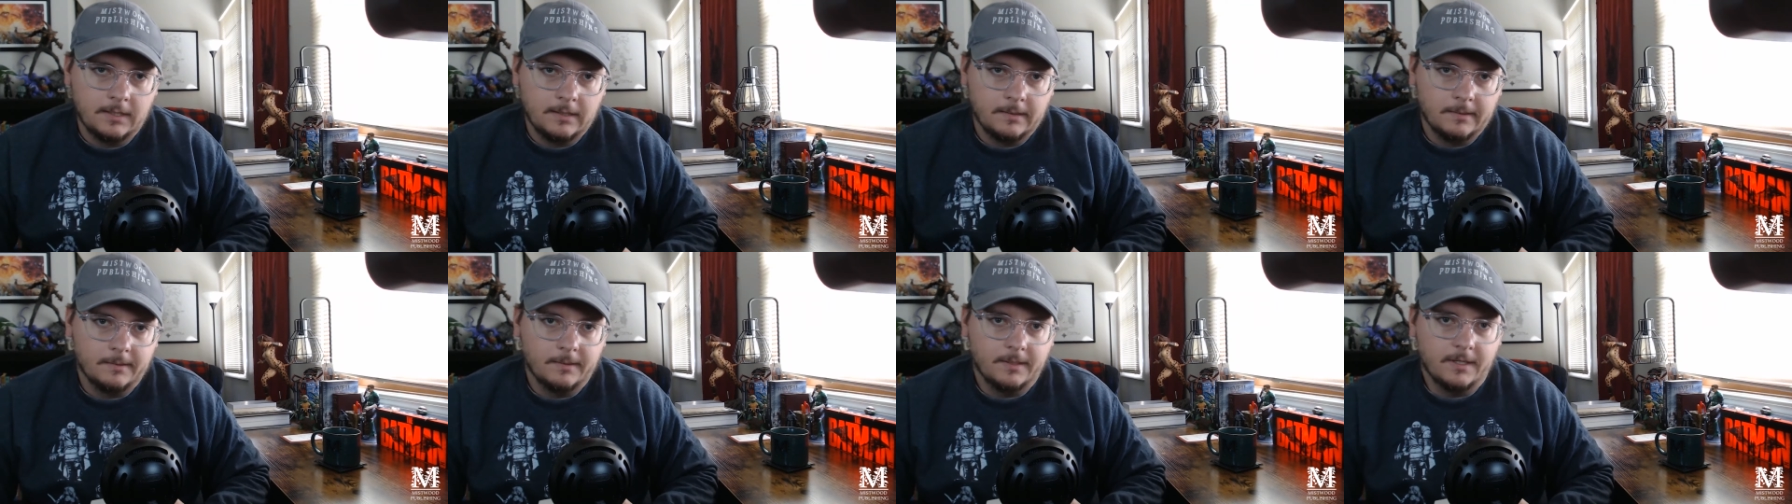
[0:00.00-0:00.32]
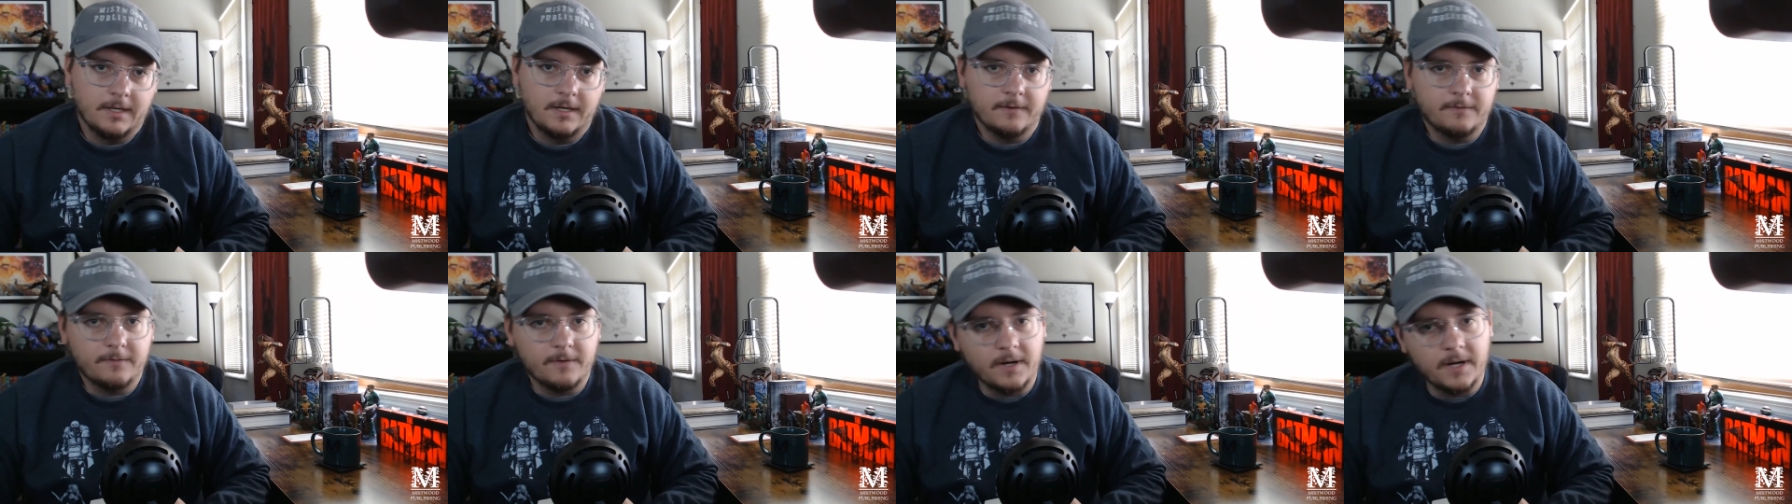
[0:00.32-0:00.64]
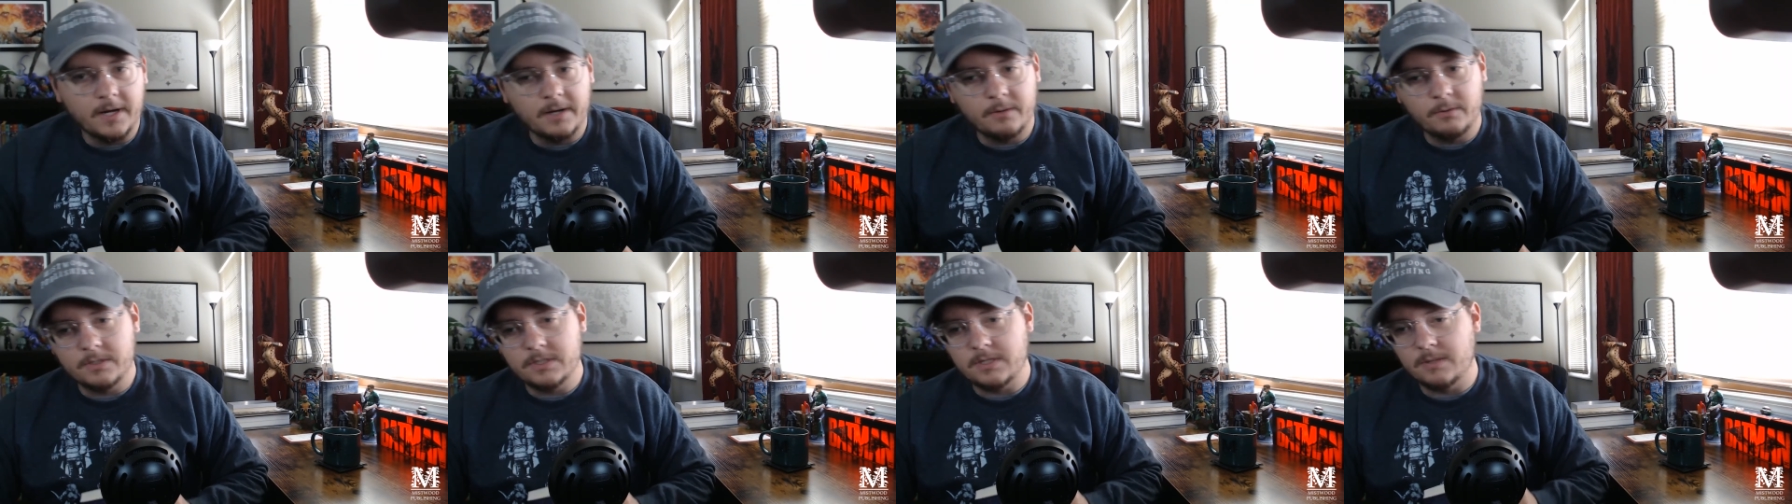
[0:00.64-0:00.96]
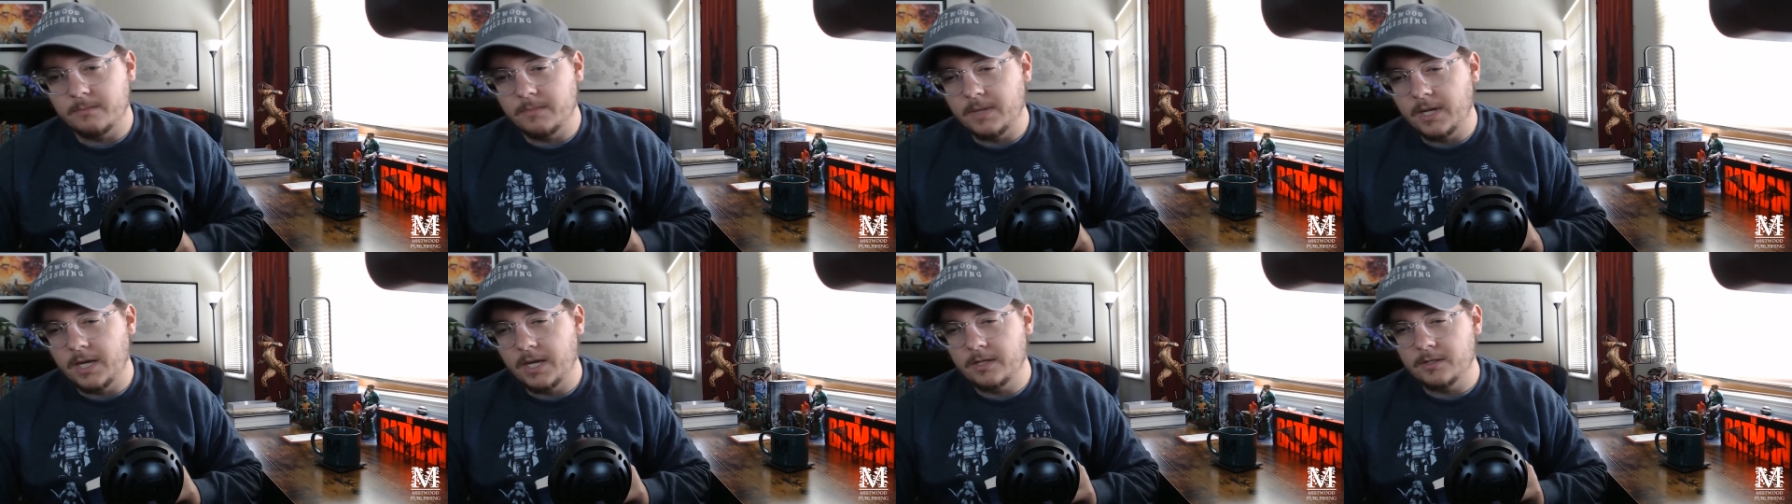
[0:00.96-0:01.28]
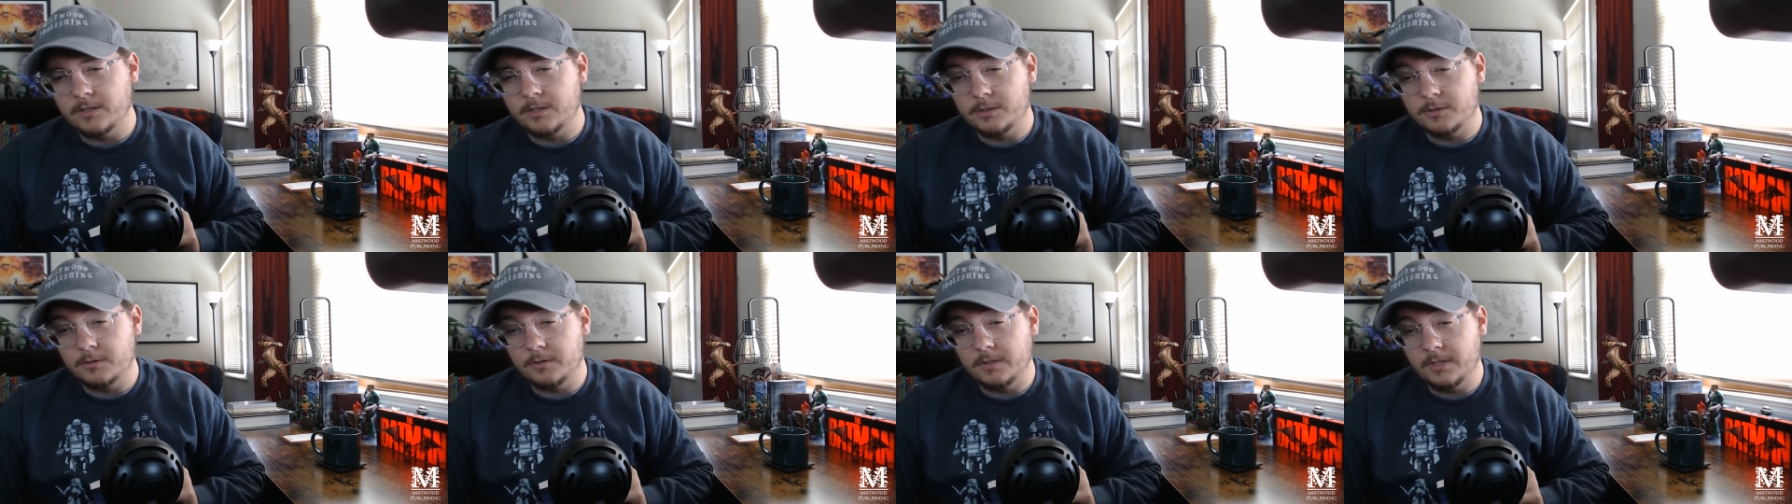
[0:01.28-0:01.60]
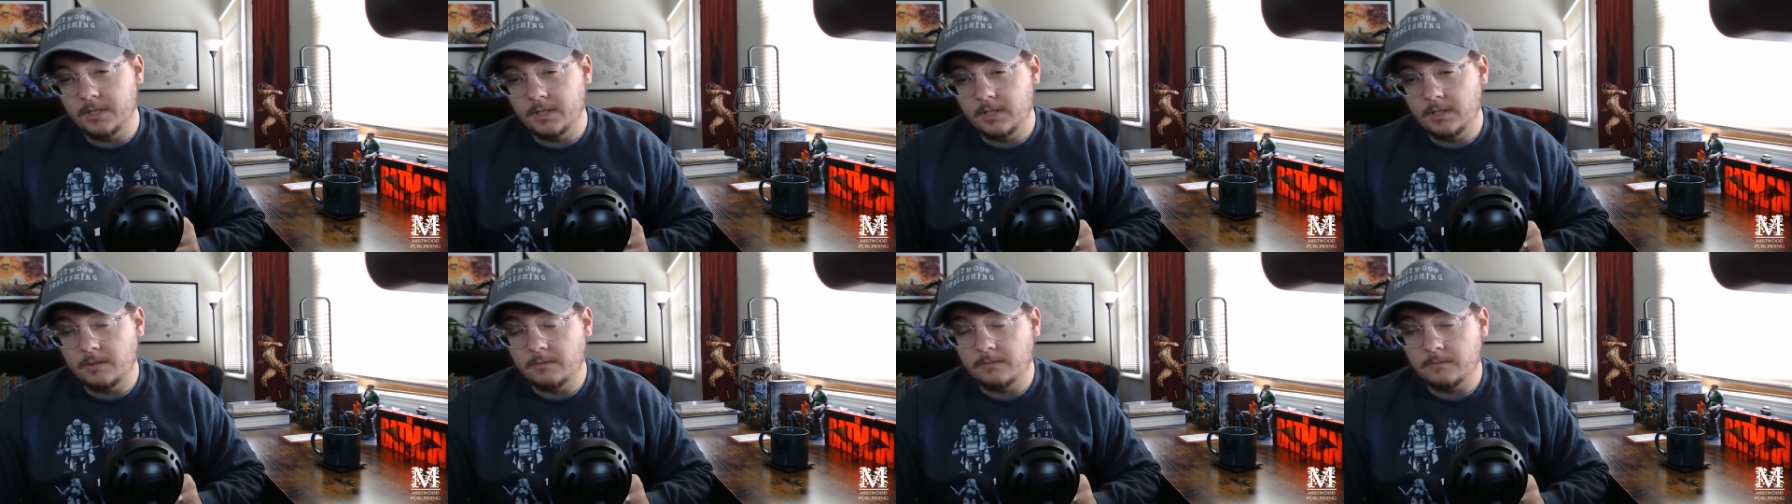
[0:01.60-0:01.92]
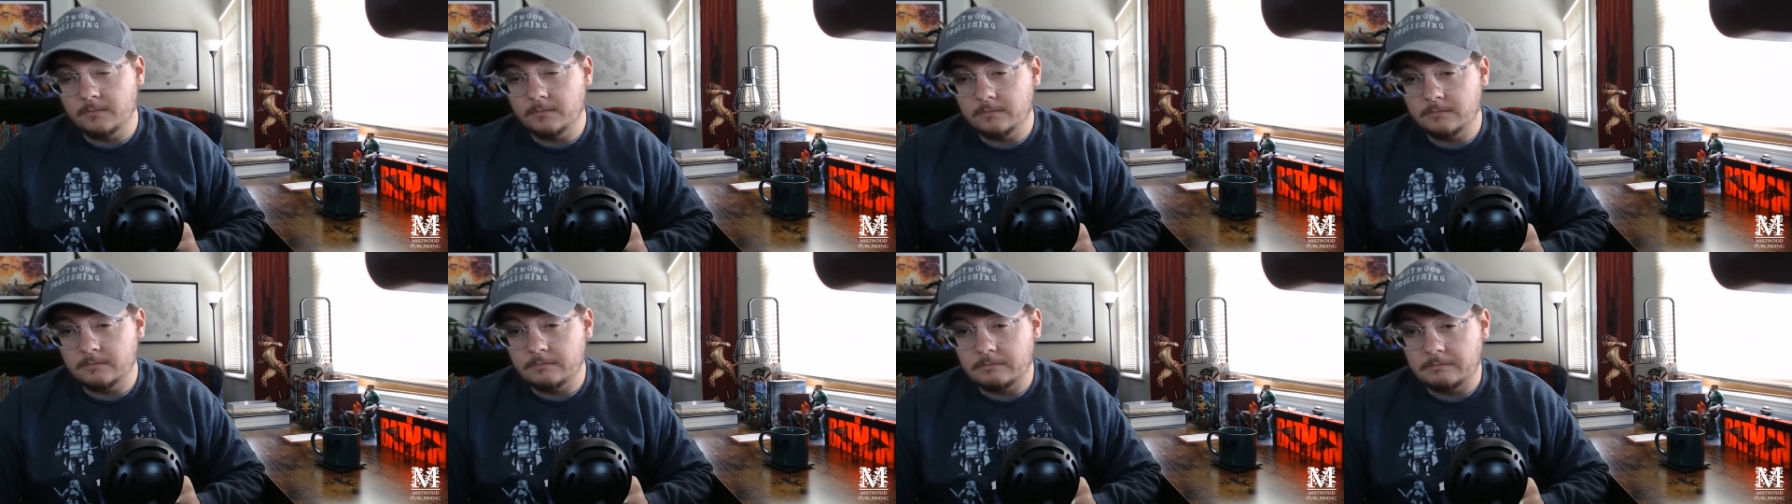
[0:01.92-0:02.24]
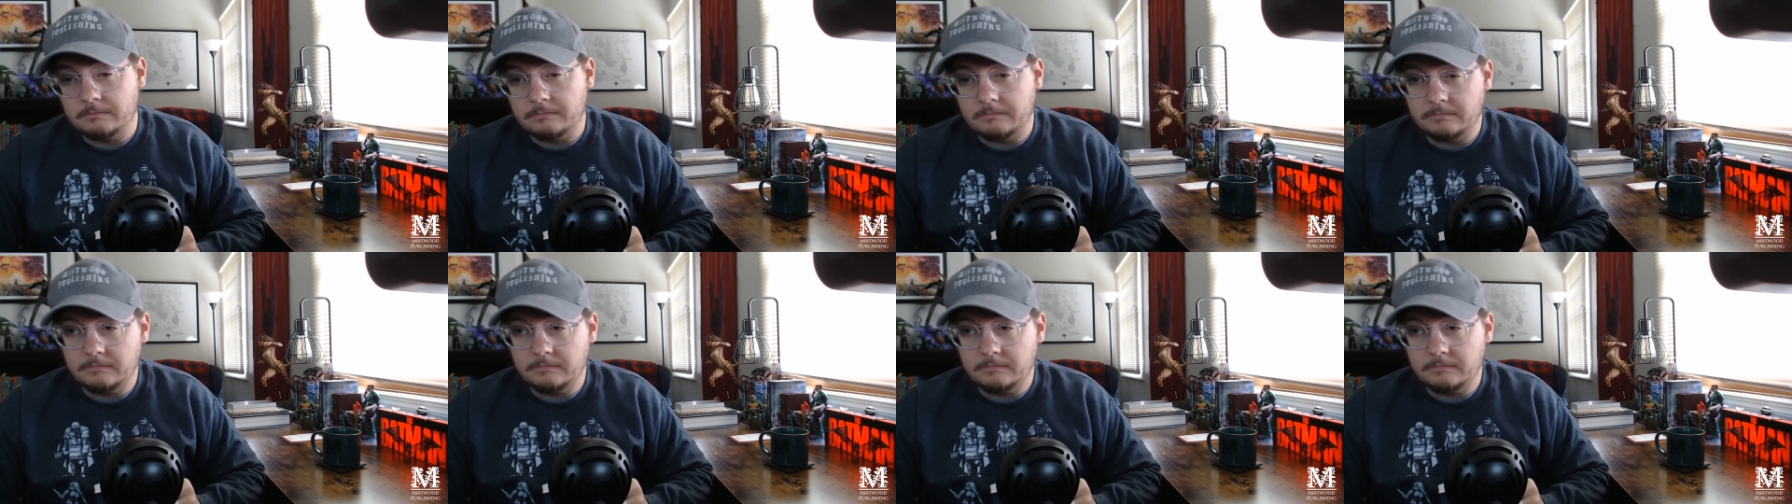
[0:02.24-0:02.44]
if I was a mainstream